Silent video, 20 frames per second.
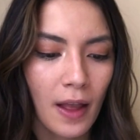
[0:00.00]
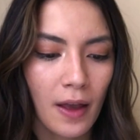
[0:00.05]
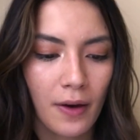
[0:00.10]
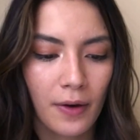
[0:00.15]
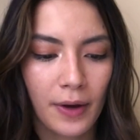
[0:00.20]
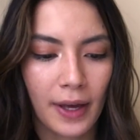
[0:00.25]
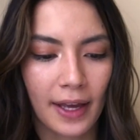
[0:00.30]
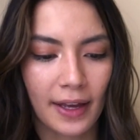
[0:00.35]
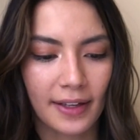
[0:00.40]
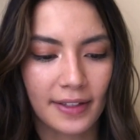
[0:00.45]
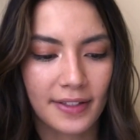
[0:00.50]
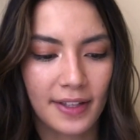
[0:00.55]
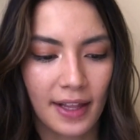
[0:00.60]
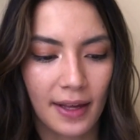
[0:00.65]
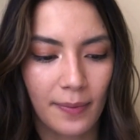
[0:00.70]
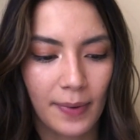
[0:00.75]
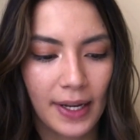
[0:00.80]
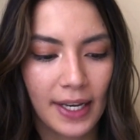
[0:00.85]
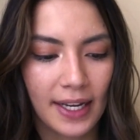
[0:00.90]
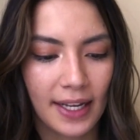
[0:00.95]
Okay, so they
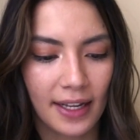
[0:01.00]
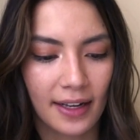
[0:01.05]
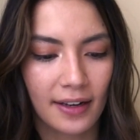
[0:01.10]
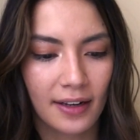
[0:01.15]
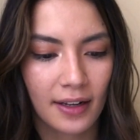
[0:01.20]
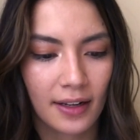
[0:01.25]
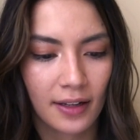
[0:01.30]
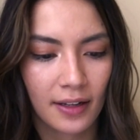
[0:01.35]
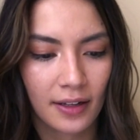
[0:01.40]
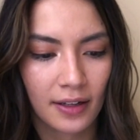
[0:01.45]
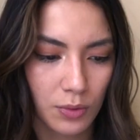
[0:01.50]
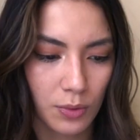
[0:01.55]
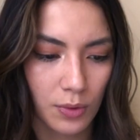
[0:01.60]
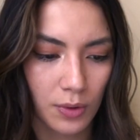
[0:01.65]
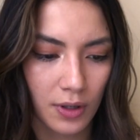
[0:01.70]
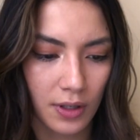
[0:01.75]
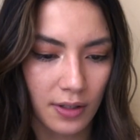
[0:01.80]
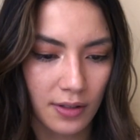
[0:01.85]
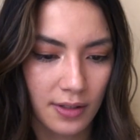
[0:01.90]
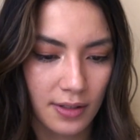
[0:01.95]
went in
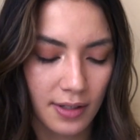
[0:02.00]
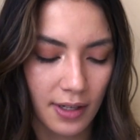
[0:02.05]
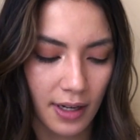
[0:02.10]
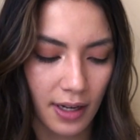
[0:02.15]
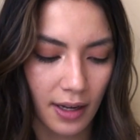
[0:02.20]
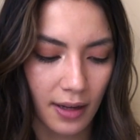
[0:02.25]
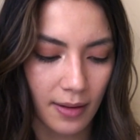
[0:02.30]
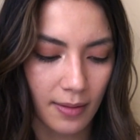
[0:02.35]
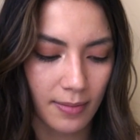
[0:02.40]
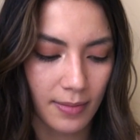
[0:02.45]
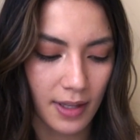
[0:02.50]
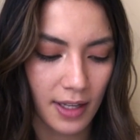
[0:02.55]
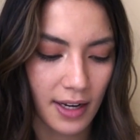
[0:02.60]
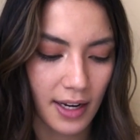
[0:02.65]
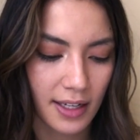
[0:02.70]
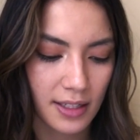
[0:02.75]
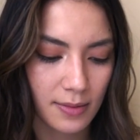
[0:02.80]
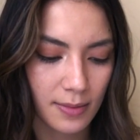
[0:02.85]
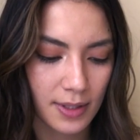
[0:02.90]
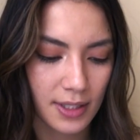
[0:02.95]
towards the
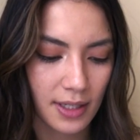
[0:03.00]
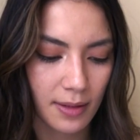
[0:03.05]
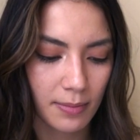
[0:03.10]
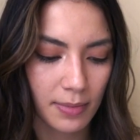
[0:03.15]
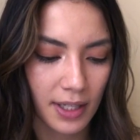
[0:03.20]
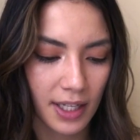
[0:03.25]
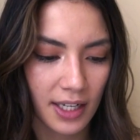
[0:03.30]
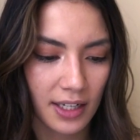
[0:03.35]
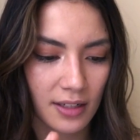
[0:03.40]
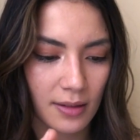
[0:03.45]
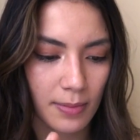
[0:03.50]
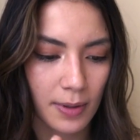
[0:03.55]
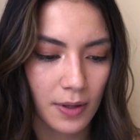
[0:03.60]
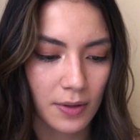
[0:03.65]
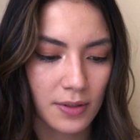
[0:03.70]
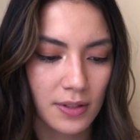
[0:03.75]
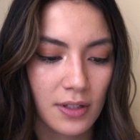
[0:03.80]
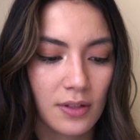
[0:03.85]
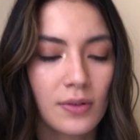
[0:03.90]
next ones I'm planning to post.